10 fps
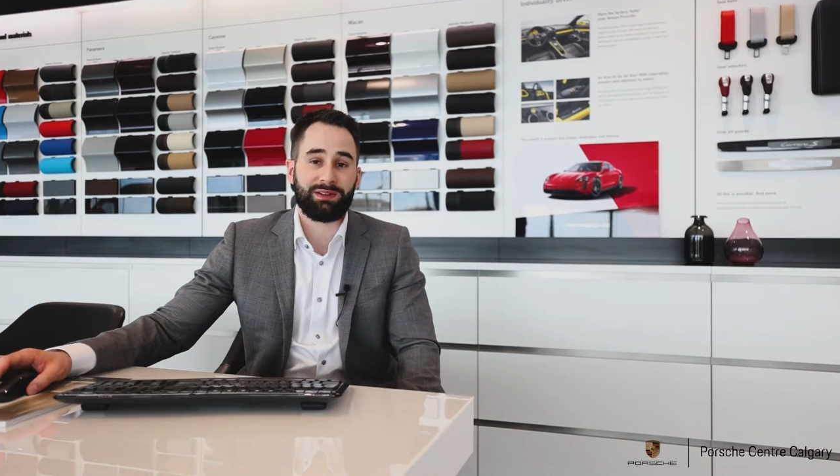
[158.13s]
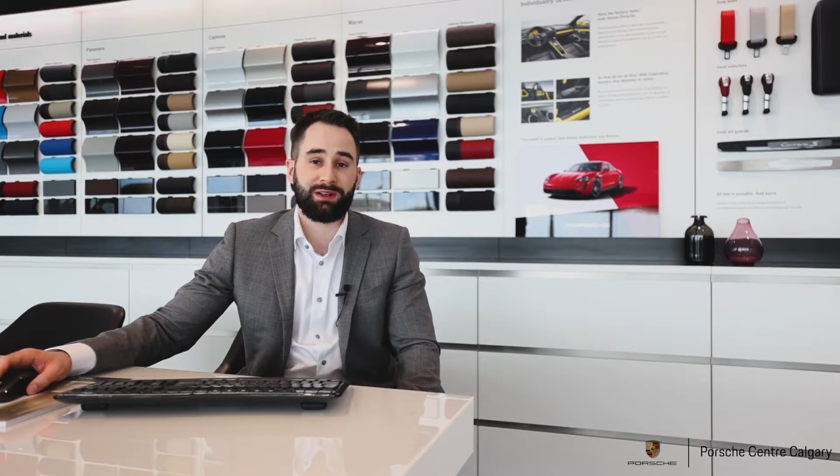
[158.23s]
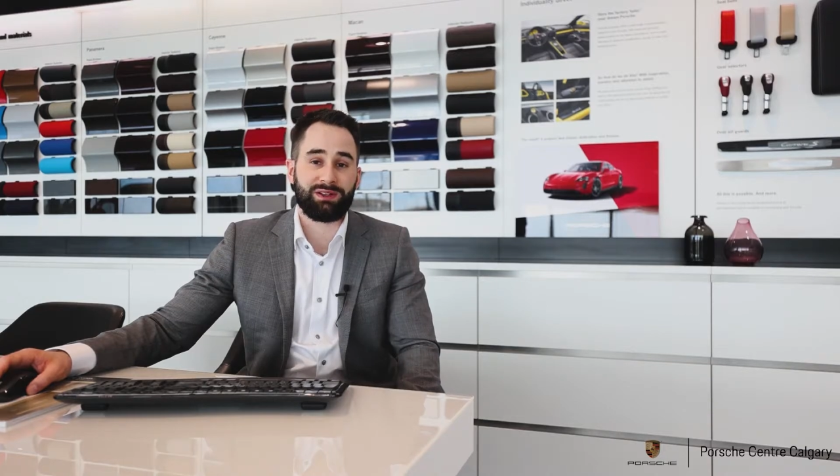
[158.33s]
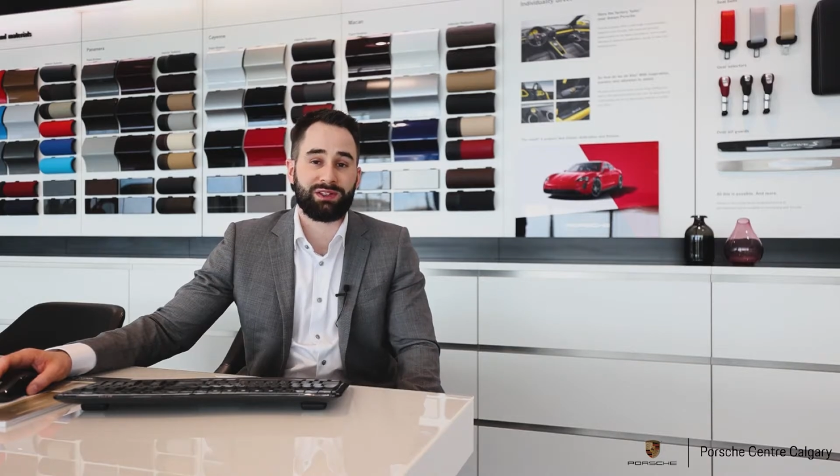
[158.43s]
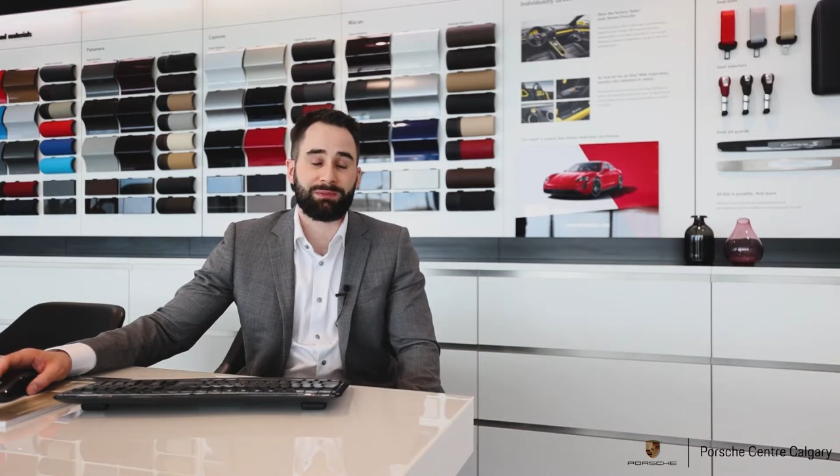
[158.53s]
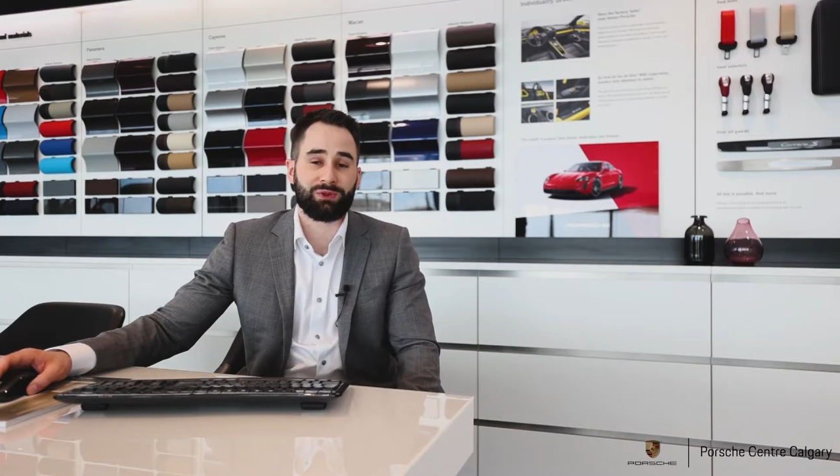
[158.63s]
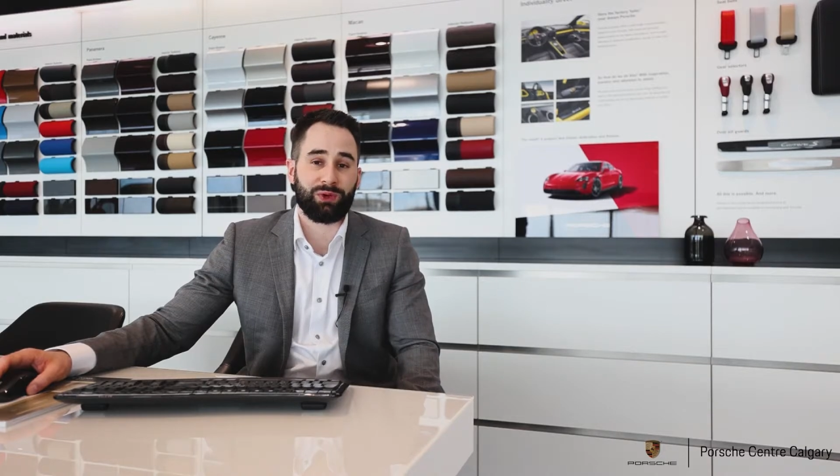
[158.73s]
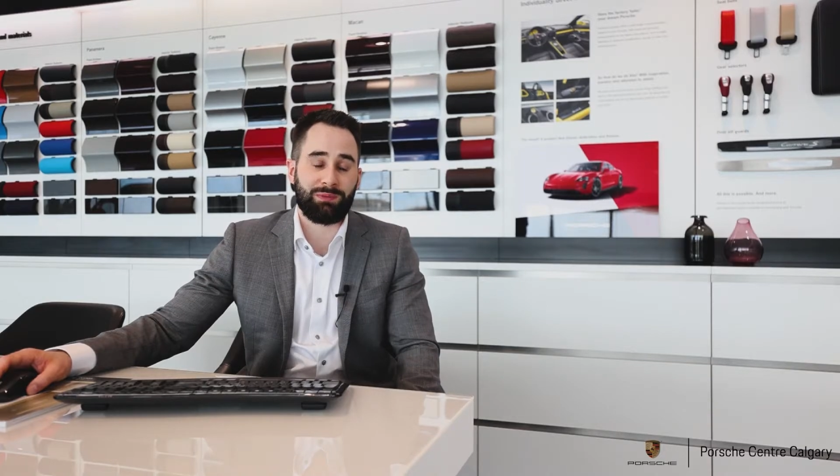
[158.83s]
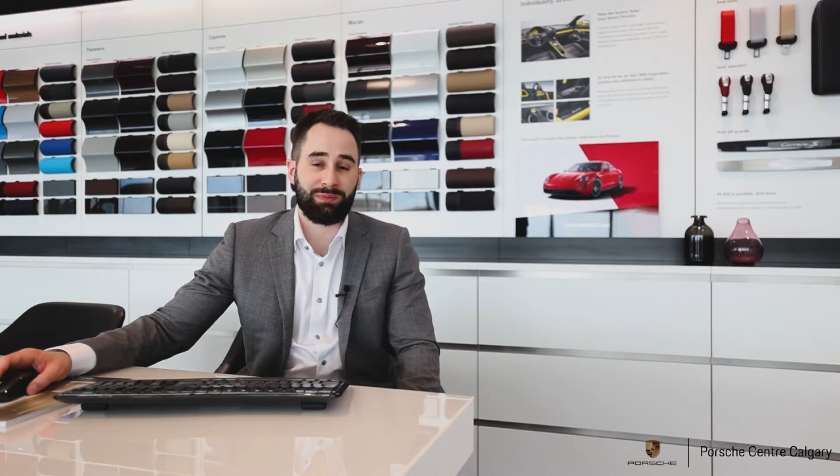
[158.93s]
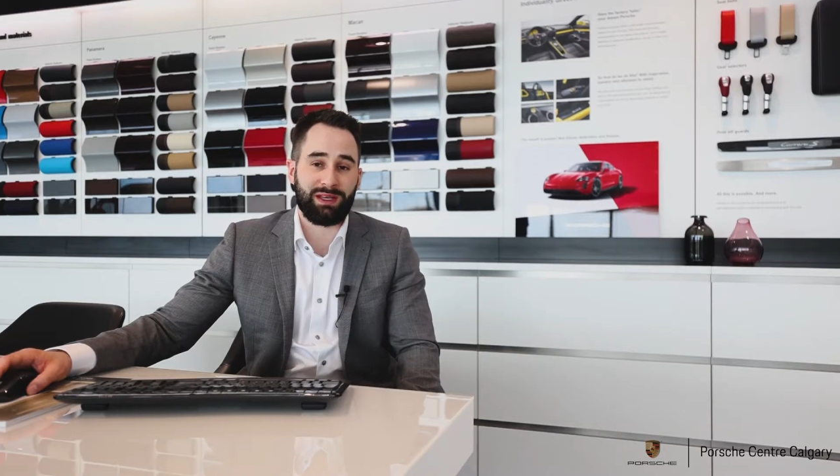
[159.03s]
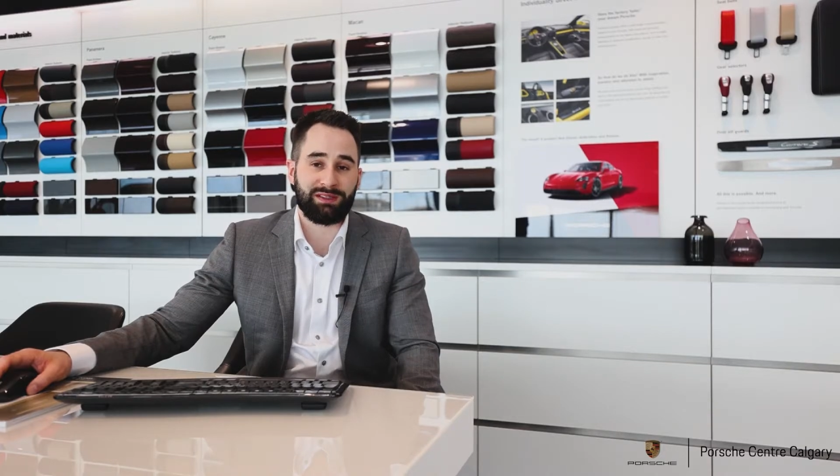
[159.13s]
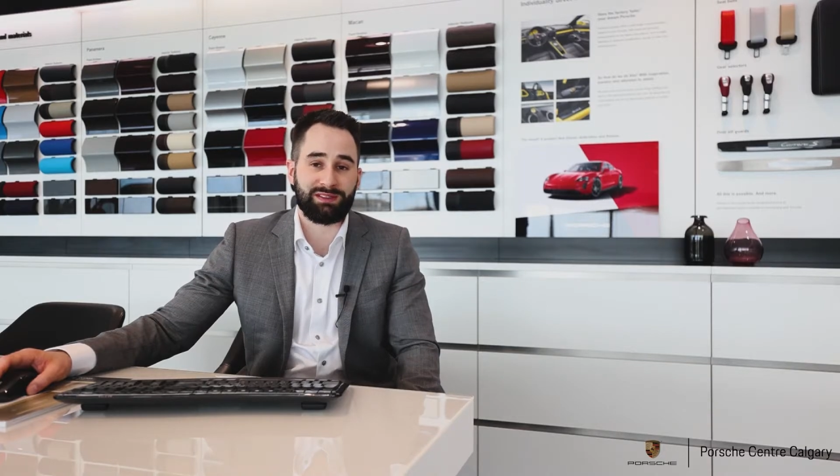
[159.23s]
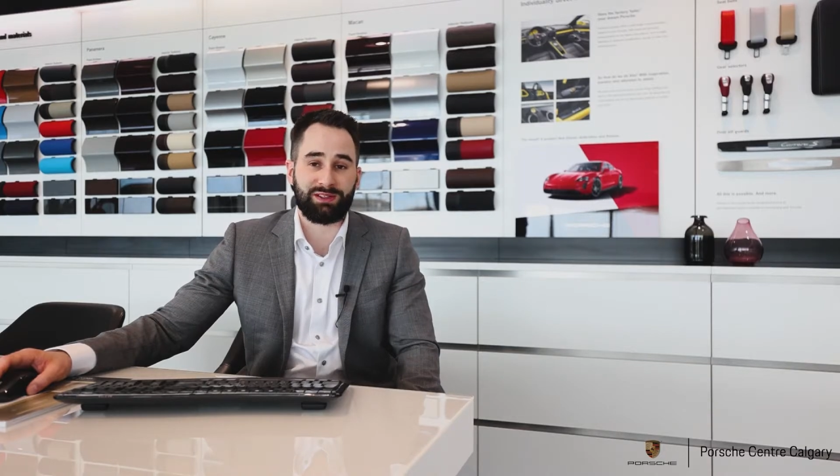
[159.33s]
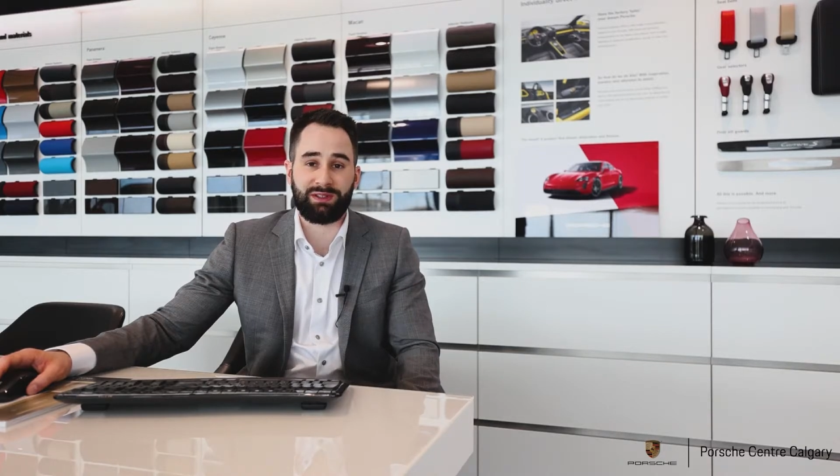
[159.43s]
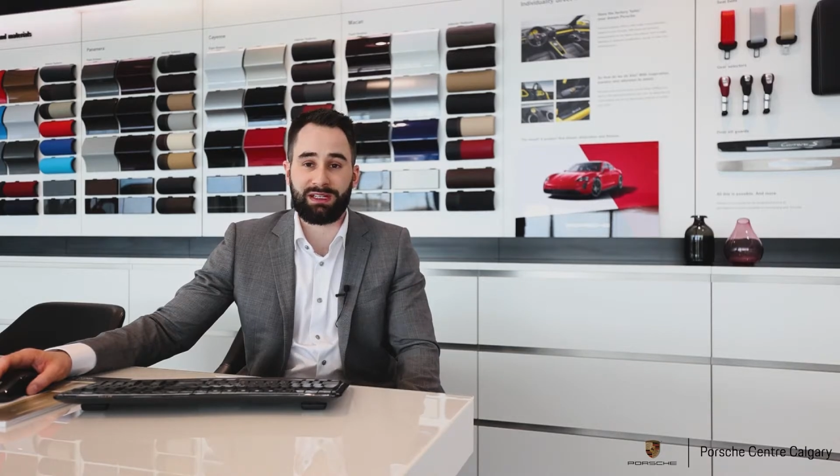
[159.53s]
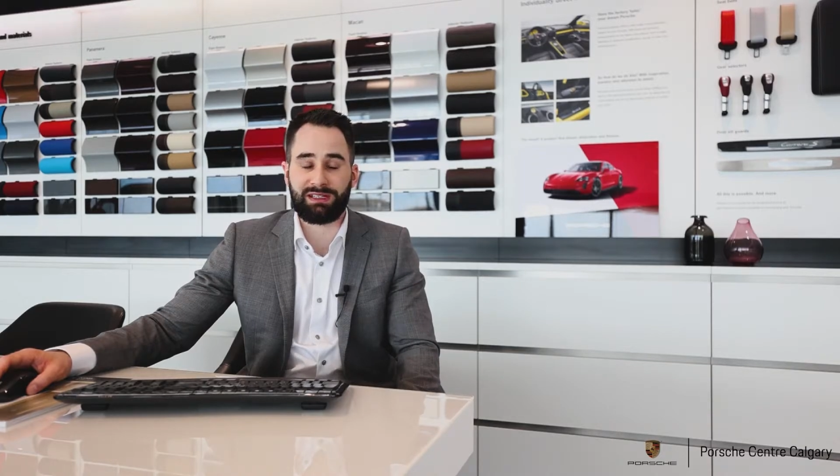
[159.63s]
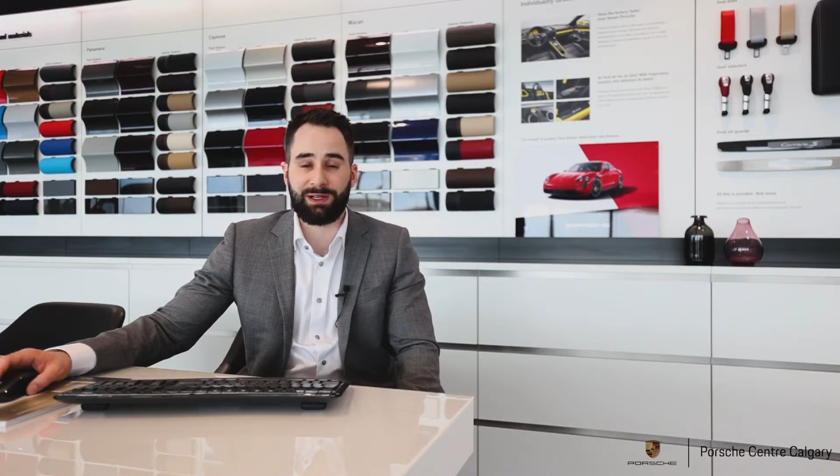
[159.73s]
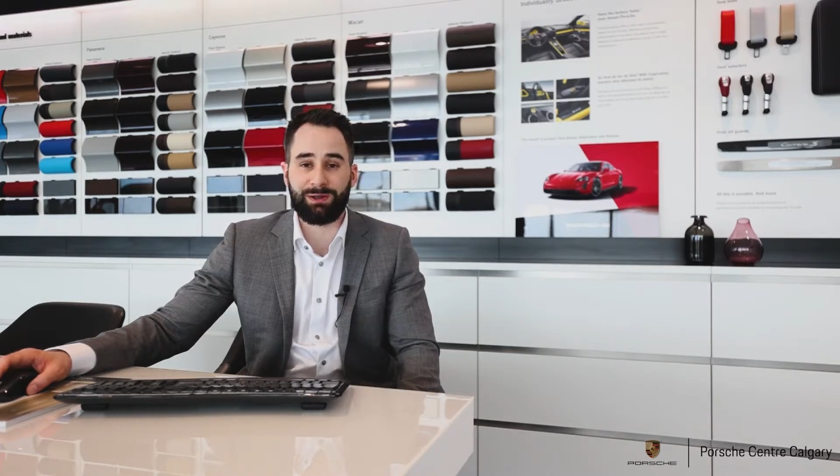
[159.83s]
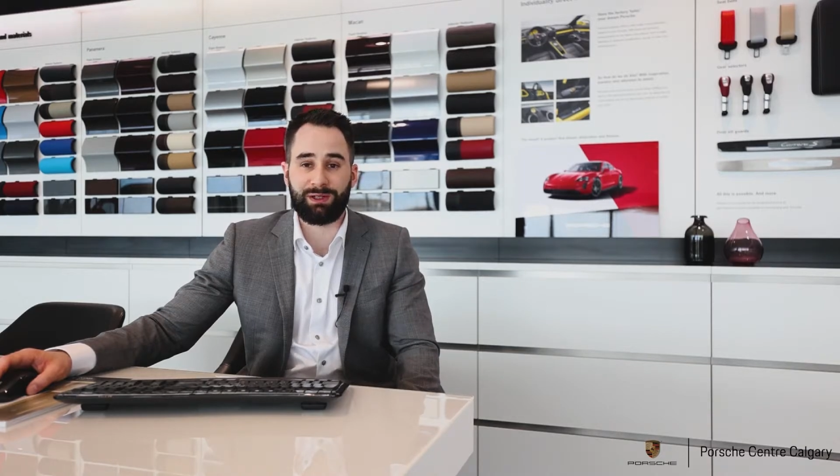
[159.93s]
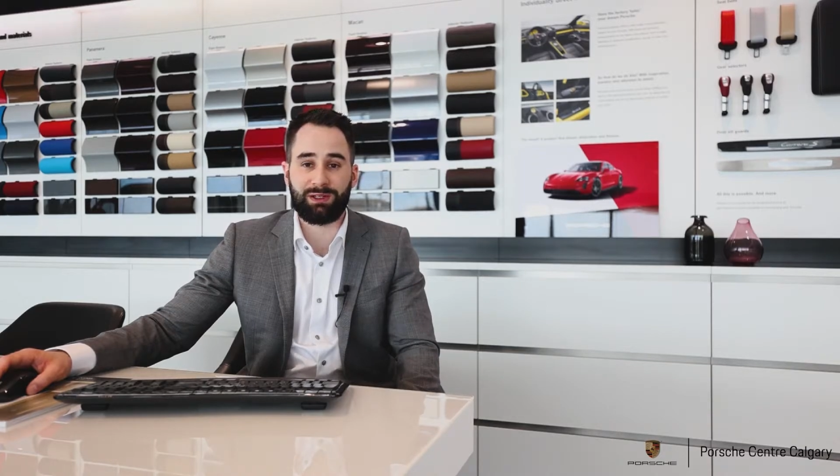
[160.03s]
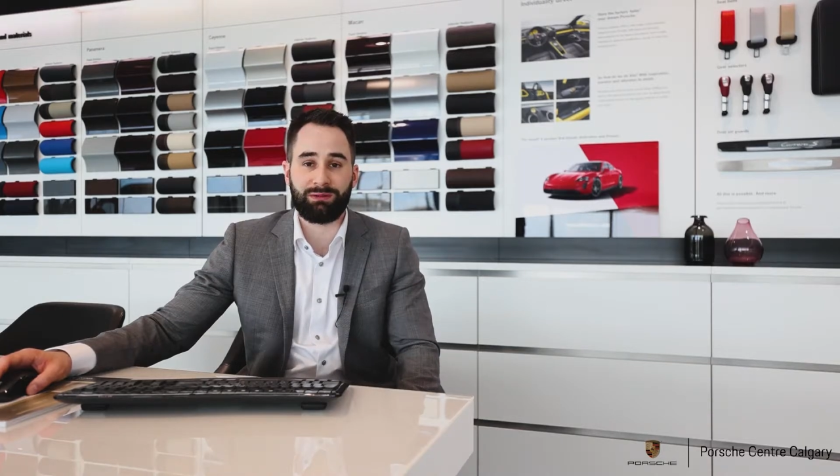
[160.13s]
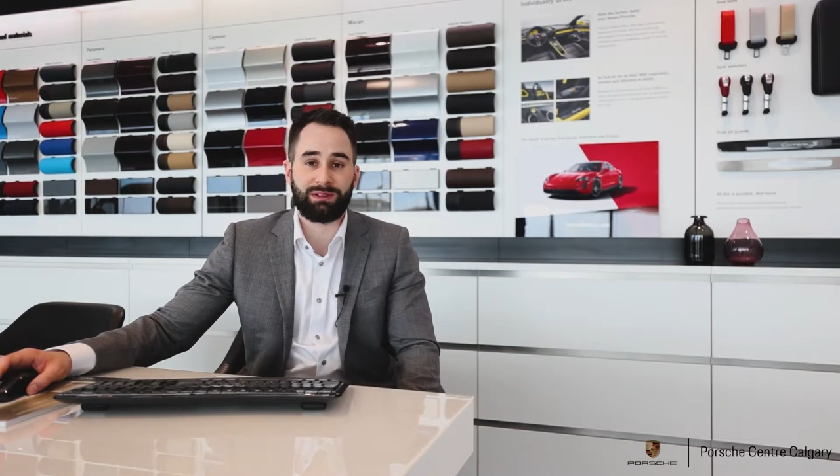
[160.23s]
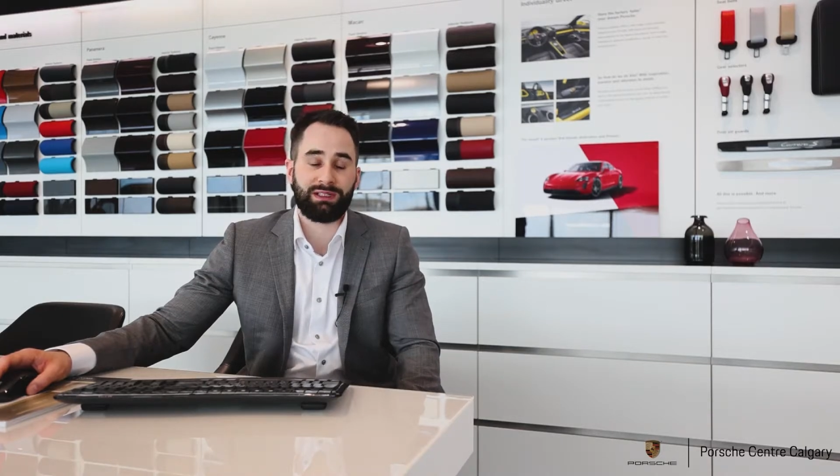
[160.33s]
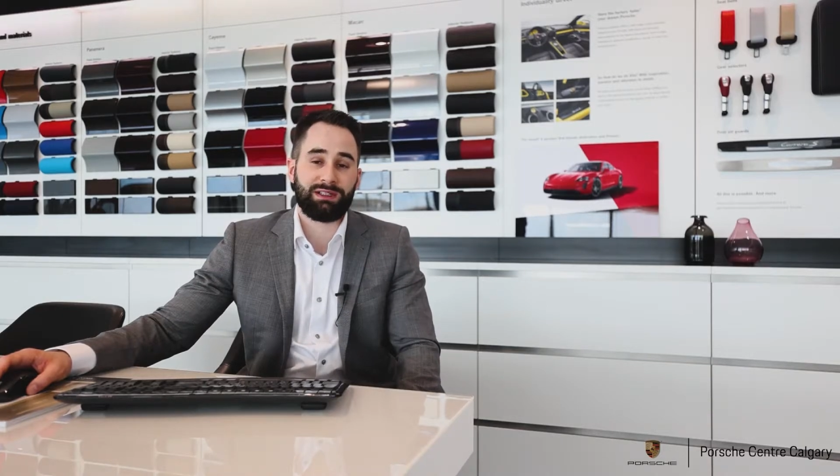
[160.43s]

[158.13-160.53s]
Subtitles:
there's some trim pieces on the exterior,